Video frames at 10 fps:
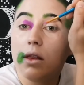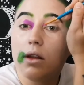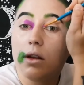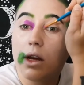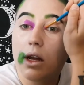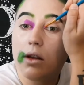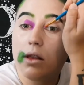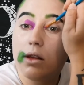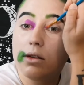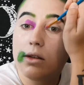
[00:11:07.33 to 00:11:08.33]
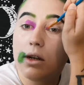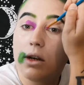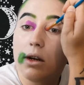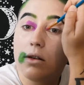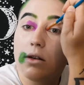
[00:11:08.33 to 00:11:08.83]
And then again on this
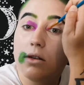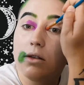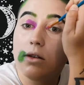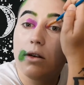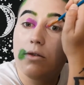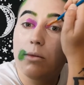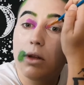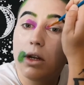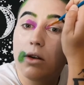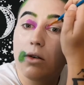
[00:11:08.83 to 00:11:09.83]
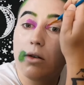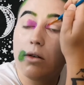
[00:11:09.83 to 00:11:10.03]
side, I'm going to start from the inner